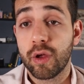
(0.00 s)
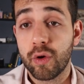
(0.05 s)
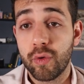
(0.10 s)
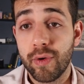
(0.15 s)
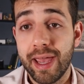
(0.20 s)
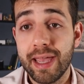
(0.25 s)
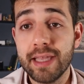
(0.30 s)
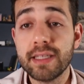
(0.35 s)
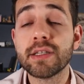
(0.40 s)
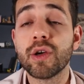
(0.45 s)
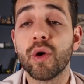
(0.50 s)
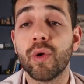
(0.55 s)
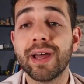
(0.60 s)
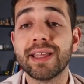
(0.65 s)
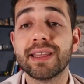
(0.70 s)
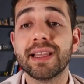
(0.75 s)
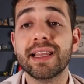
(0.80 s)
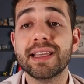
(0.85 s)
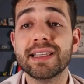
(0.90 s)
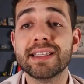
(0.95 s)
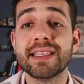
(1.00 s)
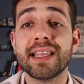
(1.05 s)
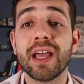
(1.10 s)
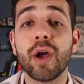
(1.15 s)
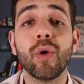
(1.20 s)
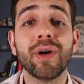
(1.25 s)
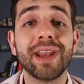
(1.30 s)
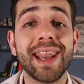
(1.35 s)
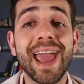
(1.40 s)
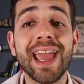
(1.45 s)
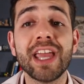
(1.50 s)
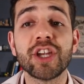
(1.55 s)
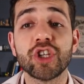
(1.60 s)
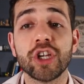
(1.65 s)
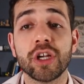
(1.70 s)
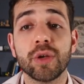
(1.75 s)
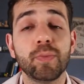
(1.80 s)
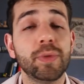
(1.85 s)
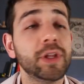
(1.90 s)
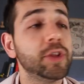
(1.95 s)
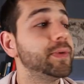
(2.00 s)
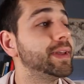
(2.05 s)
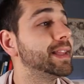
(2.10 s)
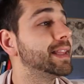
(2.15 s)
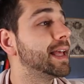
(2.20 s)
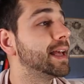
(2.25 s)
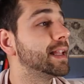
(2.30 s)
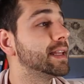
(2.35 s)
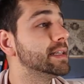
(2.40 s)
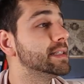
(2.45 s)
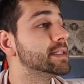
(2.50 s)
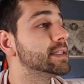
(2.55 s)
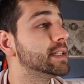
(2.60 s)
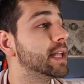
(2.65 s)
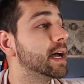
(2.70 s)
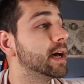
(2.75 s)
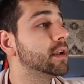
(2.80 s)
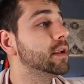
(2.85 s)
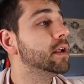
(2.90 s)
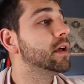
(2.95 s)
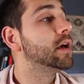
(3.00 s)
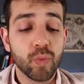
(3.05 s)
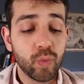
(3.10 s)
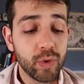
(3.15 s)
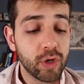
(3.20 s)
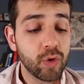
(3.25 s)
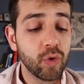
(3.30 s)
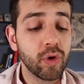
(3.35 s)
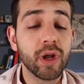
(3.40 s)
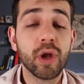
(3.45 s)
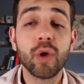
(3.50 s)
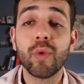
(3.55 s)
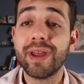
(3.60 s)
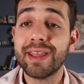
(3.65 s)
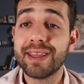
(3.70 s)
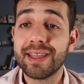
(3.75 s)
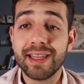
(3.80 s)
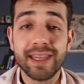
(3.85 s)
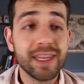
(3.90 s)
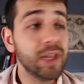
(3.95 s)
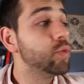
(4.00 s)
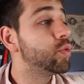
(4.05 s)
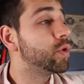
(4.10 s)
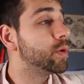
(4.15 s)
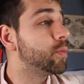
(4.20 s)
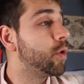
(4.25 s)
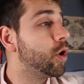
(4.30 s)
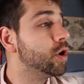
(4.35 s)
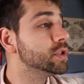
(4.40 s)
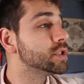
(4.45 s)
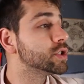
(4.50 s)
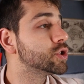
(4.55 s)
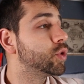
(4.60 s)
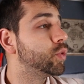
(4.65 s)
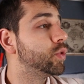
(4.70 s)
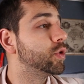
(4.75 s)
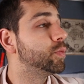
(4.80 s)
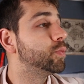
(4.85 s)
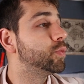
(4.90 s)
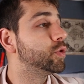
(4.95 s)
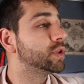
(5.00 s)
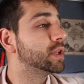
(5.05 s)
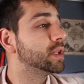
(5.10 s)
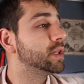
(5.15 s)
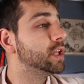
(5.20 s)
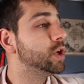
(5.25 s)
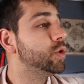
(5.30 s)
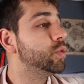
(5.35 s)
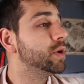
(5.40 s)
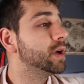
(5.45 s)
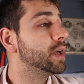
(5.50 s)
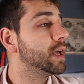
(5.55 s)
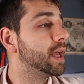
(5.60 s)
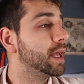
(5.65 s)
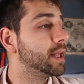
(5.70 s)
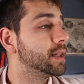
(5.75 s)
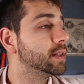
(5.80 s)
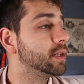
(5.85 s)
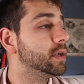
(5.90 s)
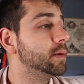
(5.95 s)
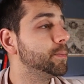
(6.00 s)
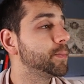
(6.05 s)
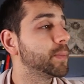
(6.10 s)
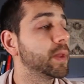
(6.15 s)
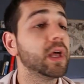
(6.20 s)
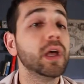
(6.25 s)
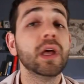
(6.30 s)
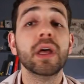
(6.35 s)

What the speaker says: Great, or at least the connection between them is done. We're gonna create a new remote, so we'll put new, enter.